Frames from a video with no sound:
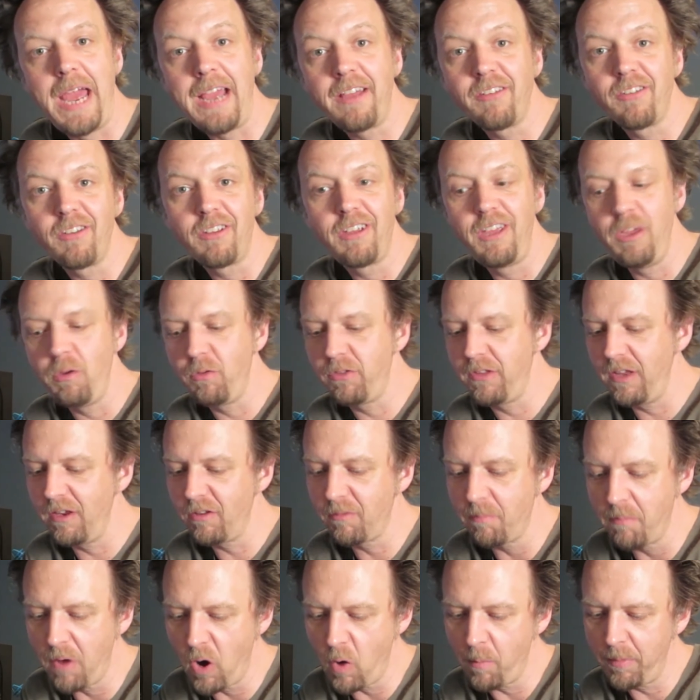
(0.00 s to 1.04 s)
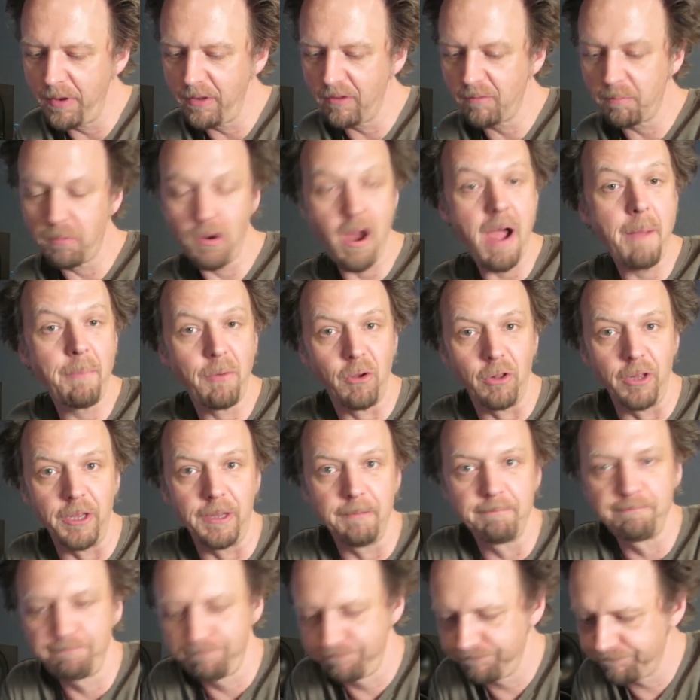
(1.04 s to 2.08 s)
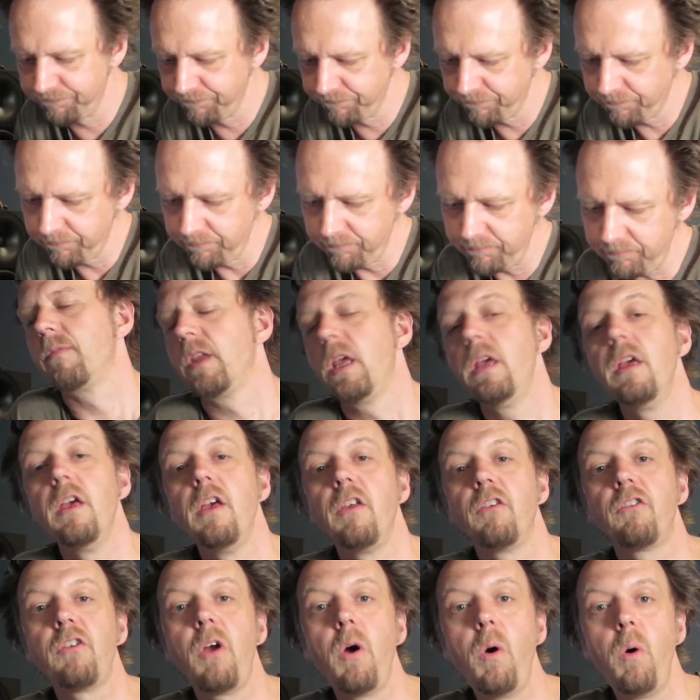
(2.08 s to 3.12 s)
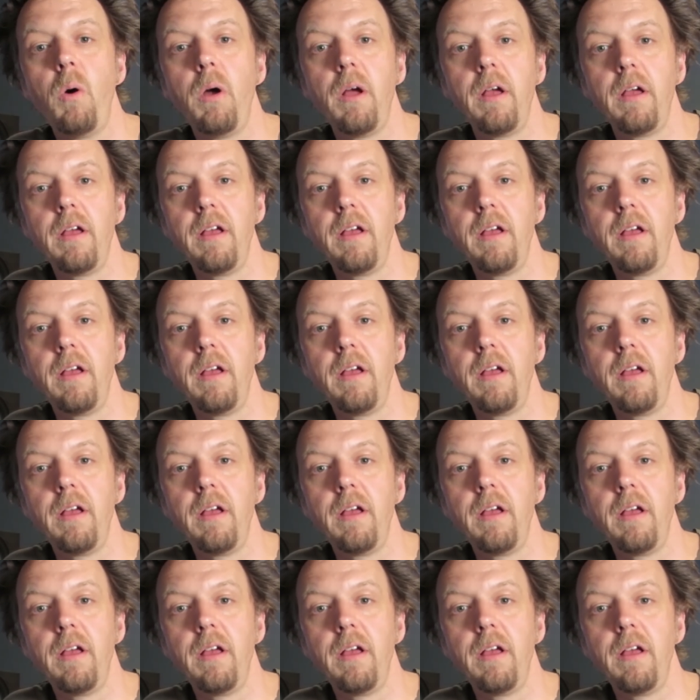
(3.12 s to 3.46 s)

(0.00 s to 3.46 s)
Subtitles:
execute these moments properly. So